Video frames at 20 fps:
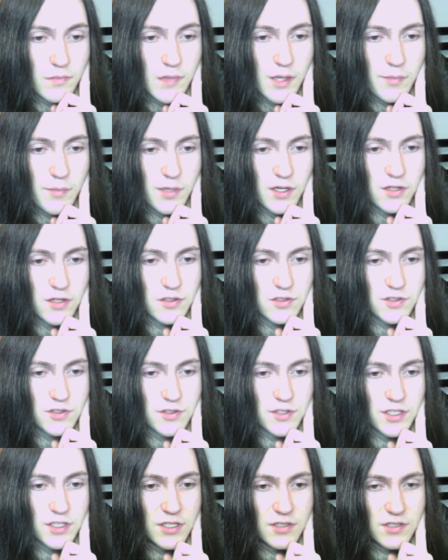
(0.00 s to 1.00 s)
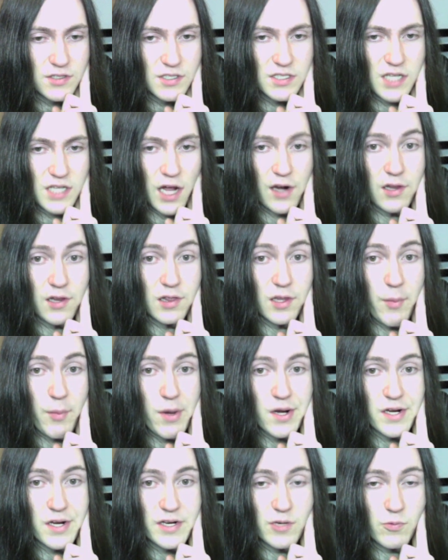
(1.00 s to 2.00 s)
Pinnacle Studios is kind of
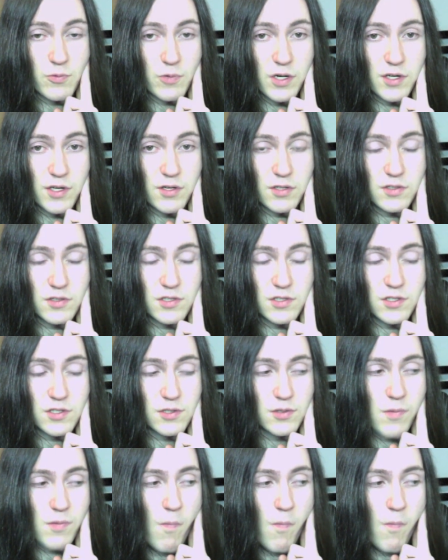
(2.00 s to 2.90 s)
limited in what you can do.